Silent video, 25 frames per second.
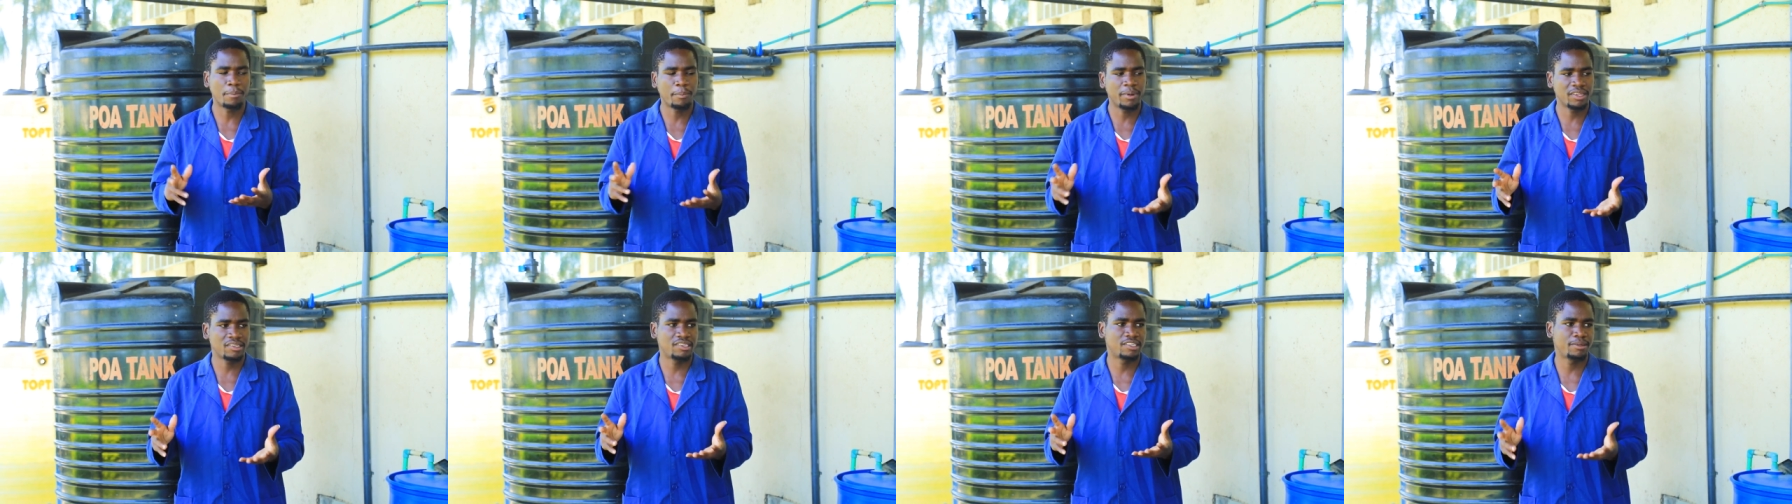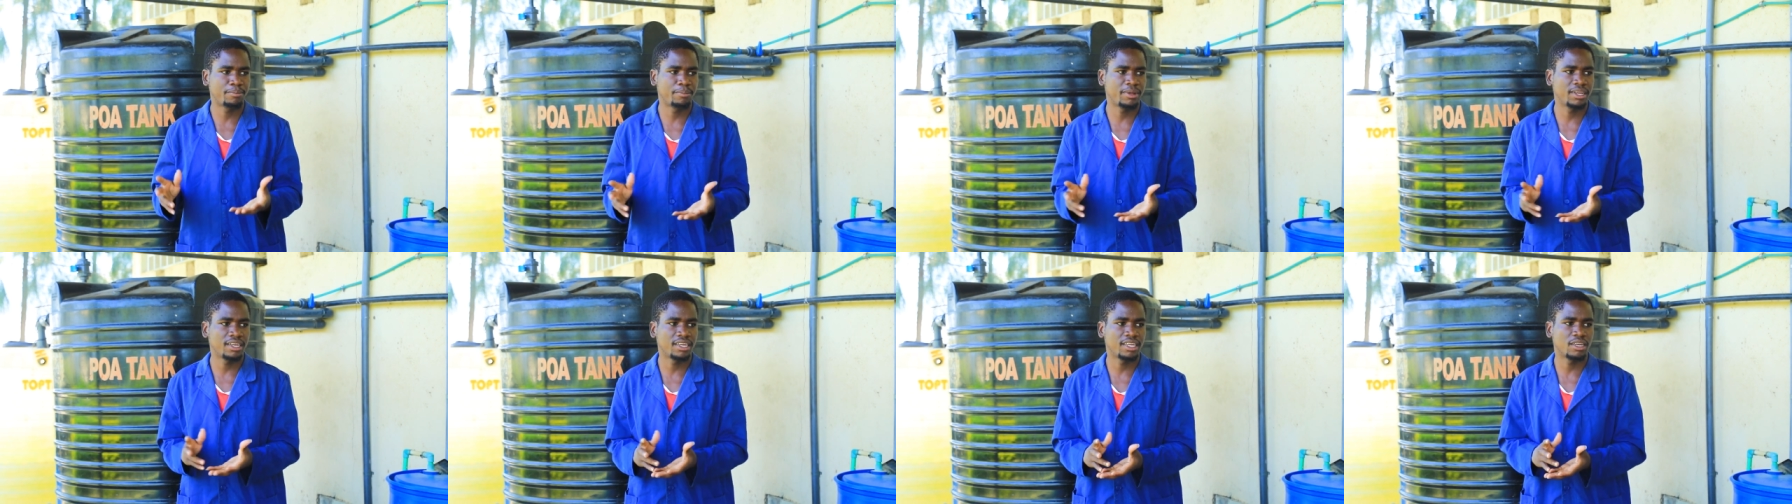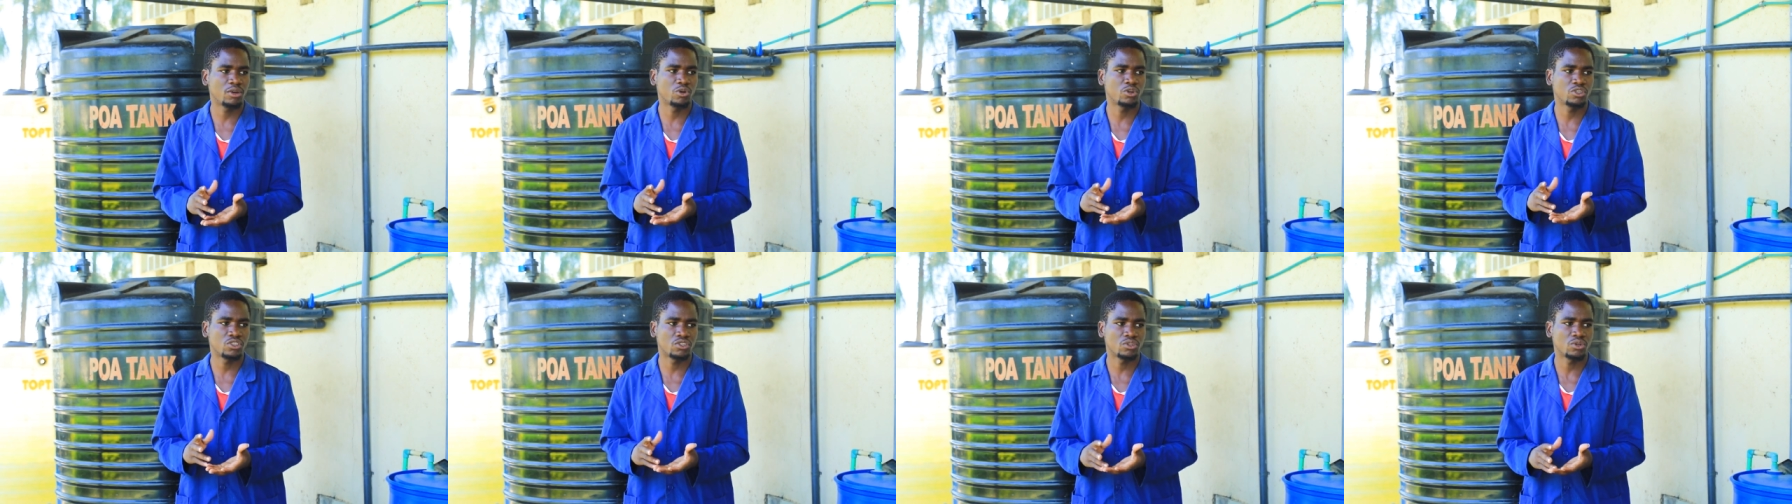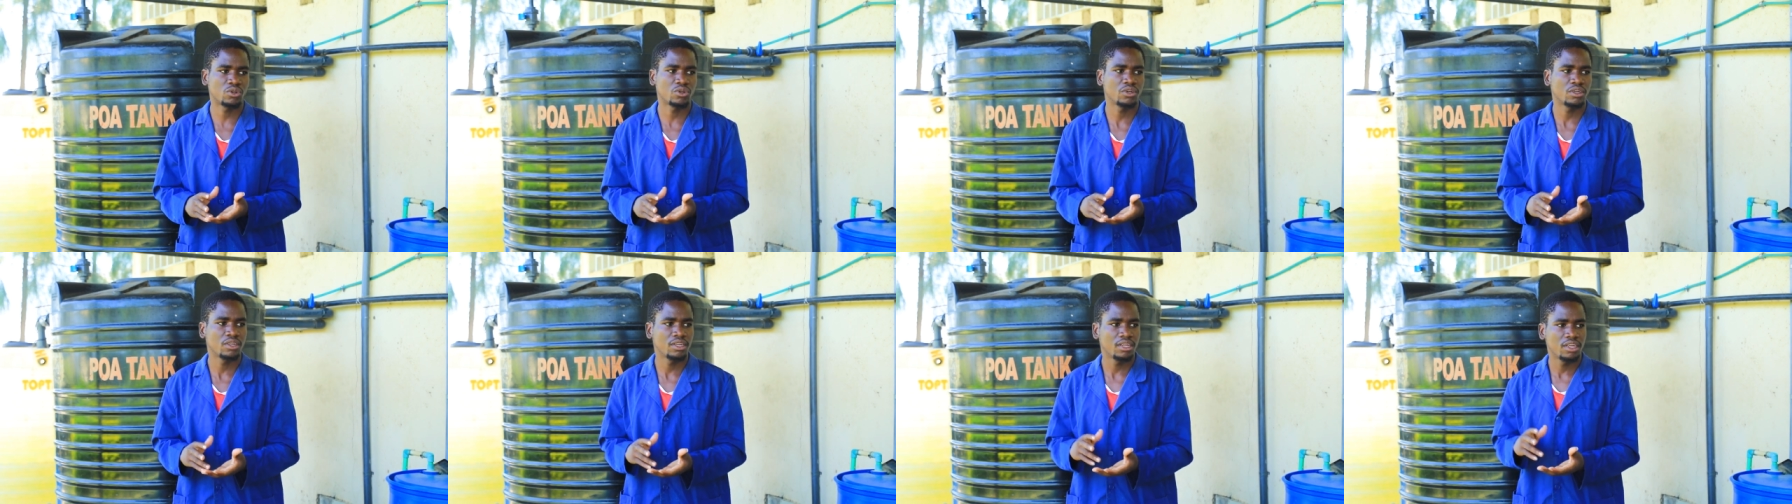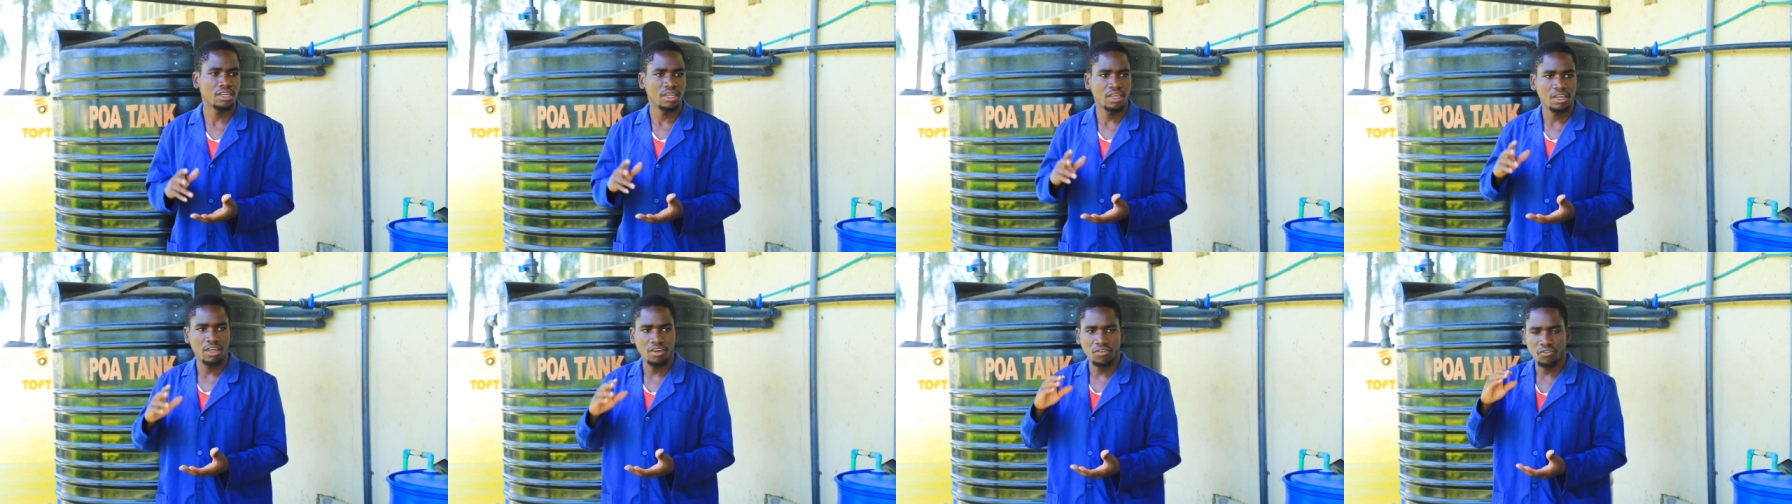capacity building also
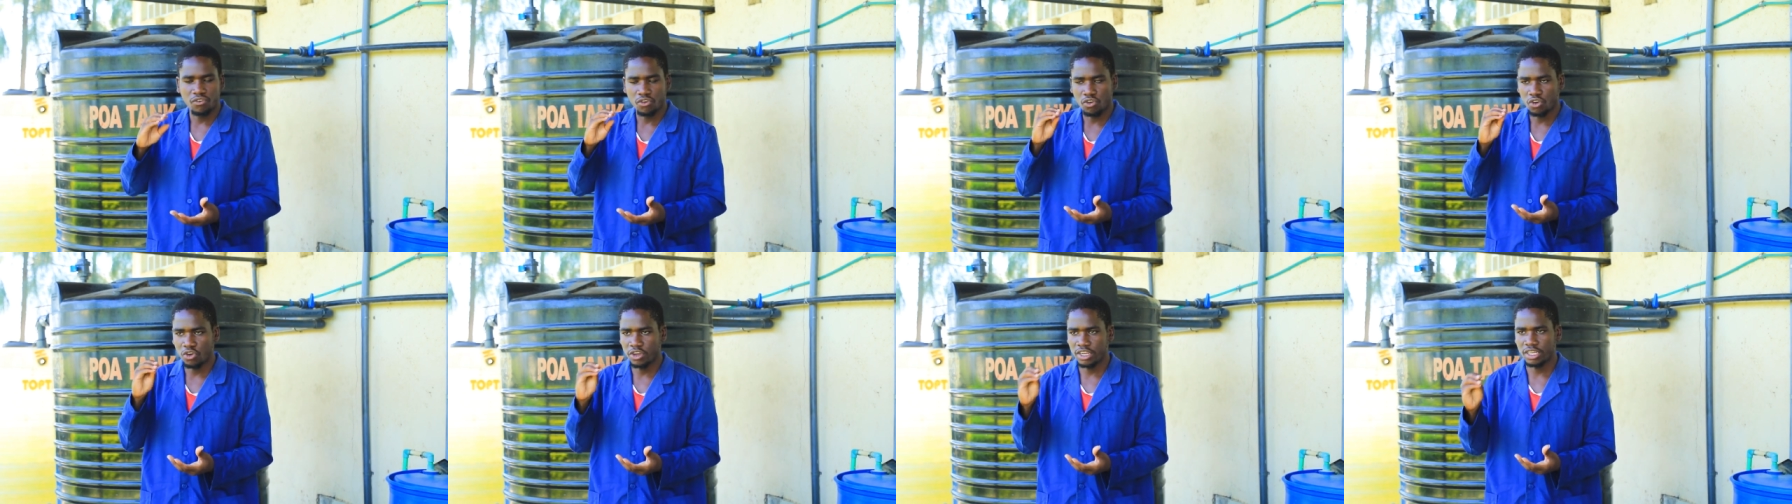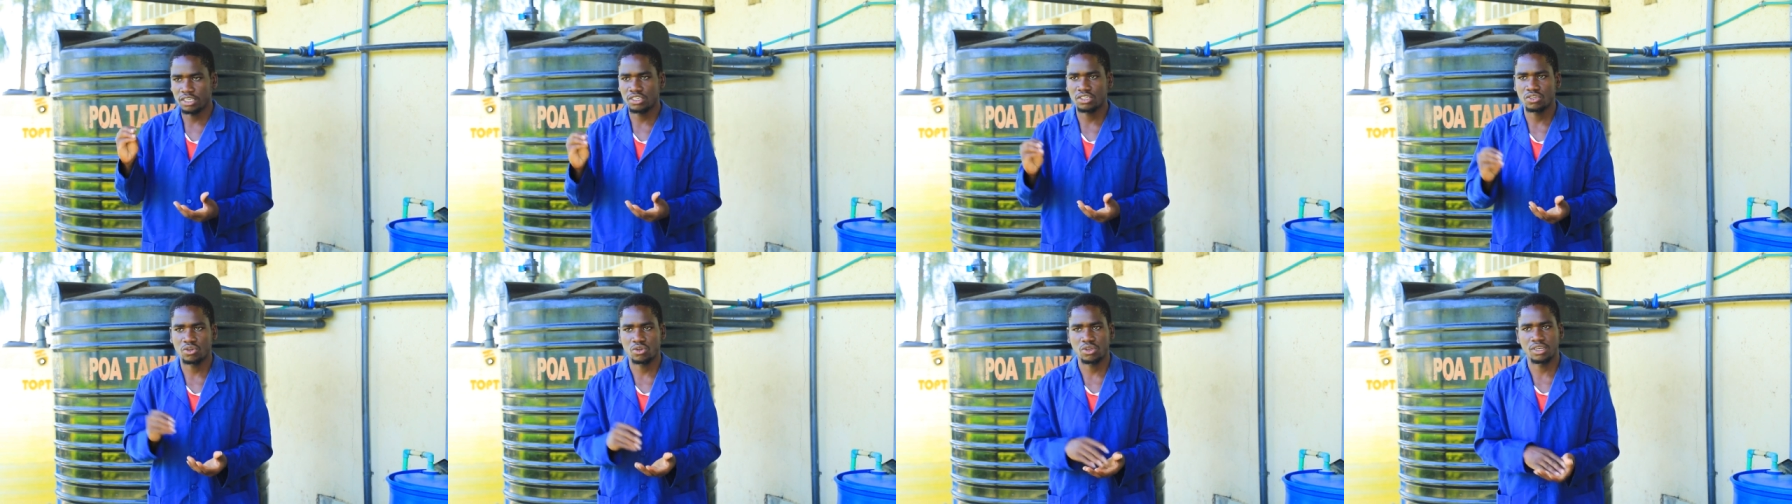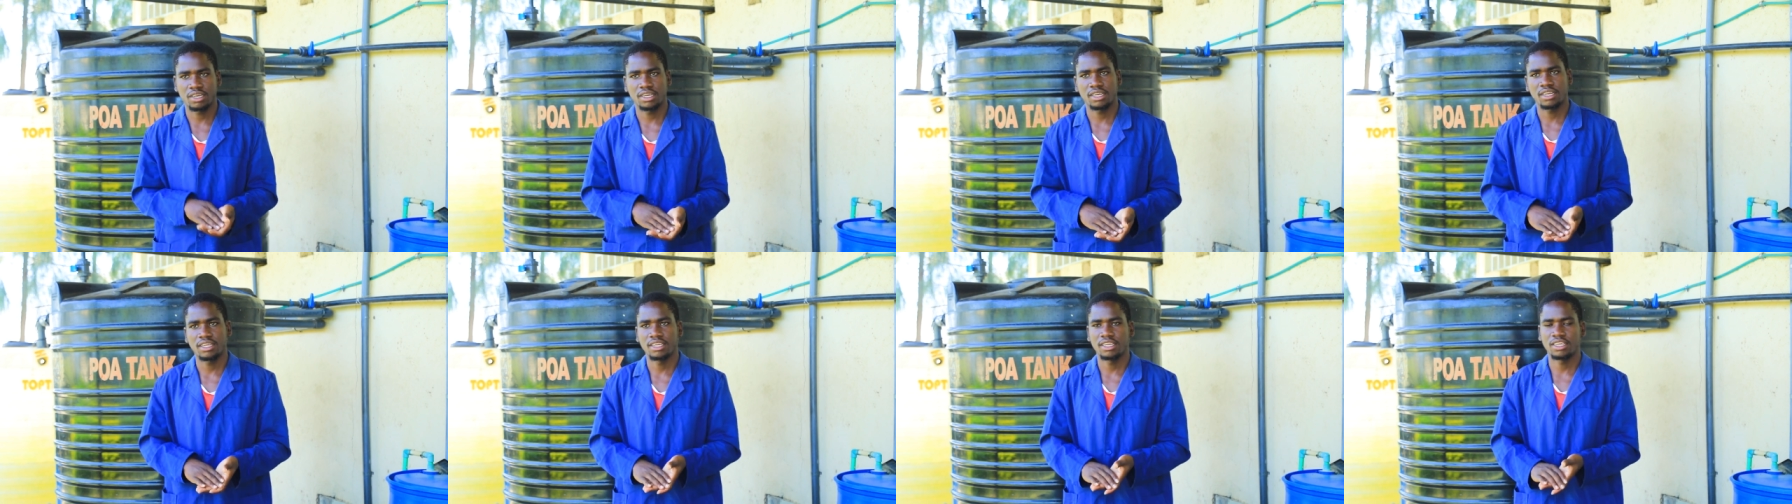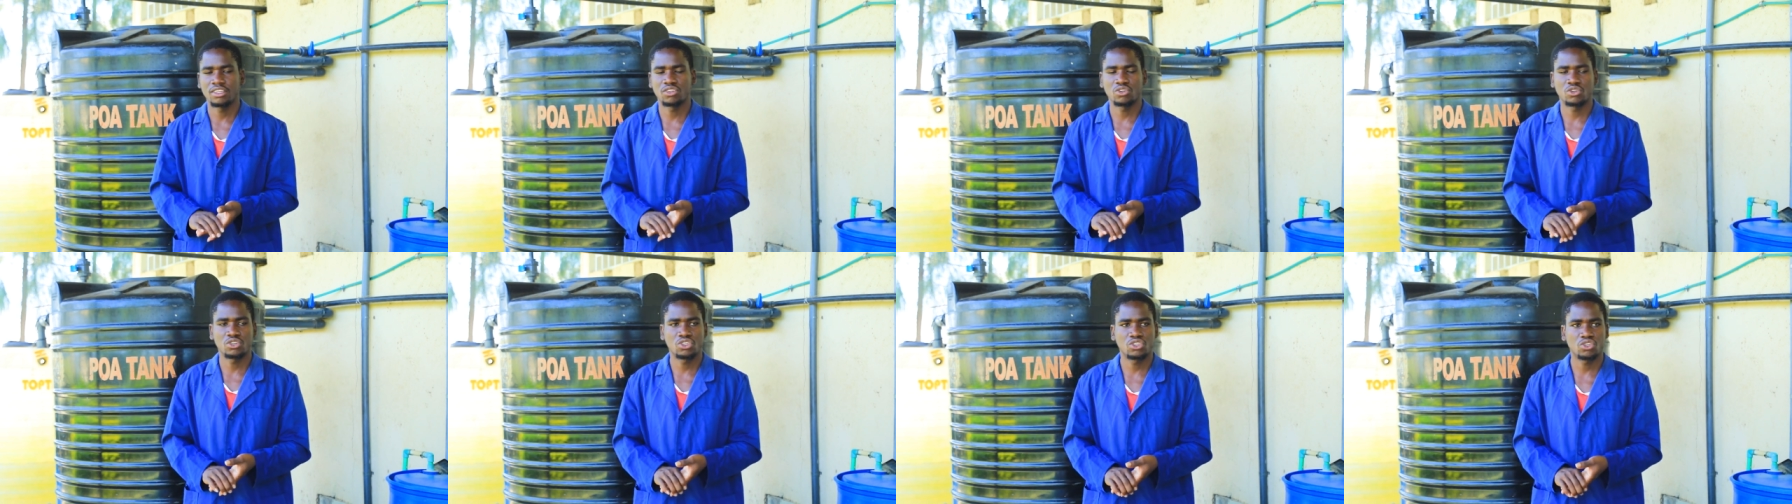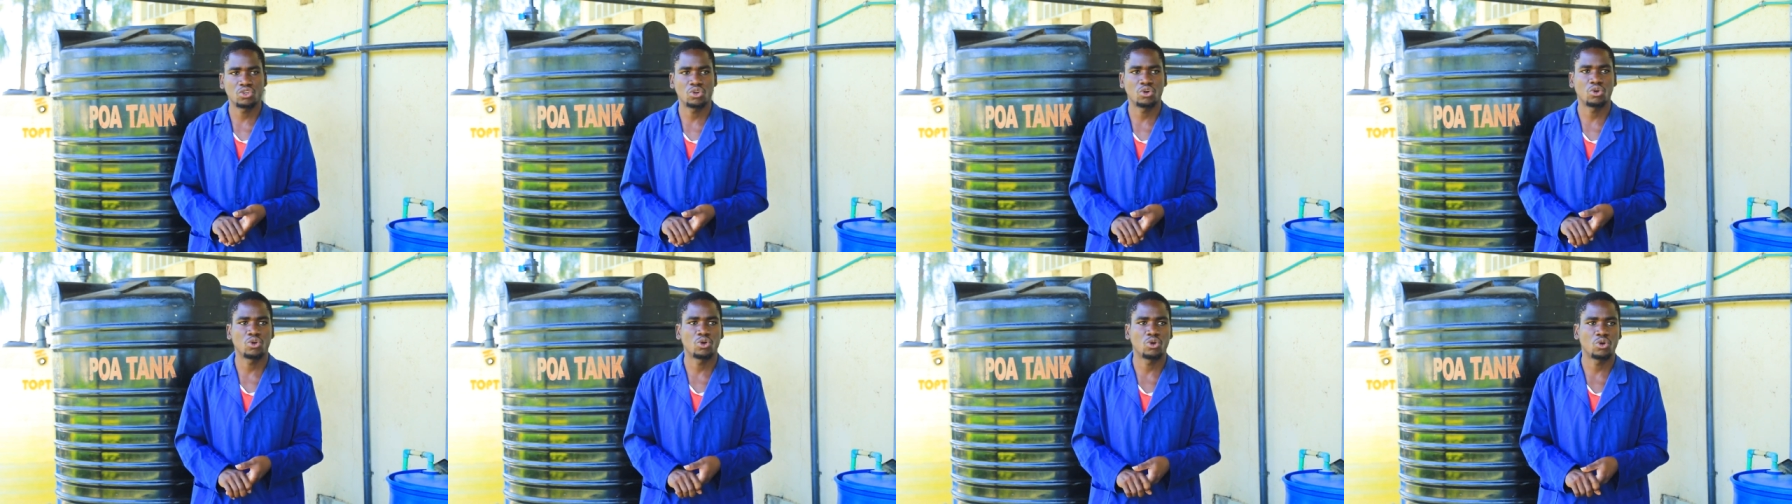for its own,
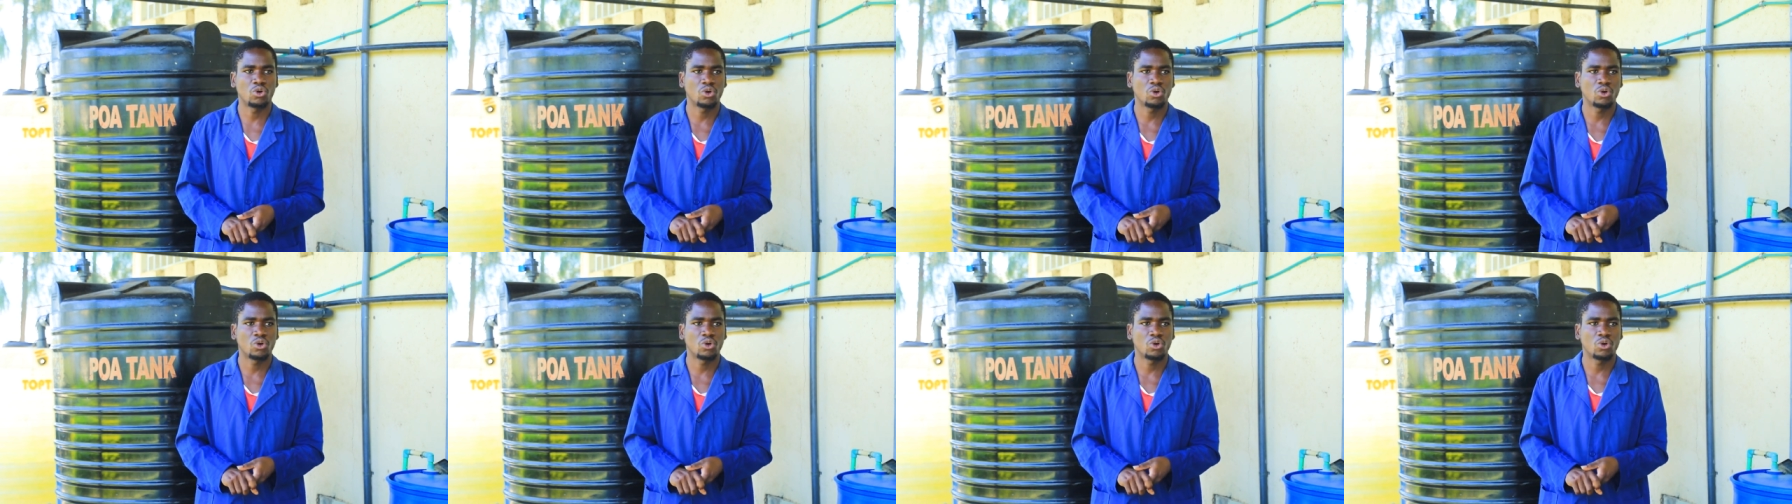also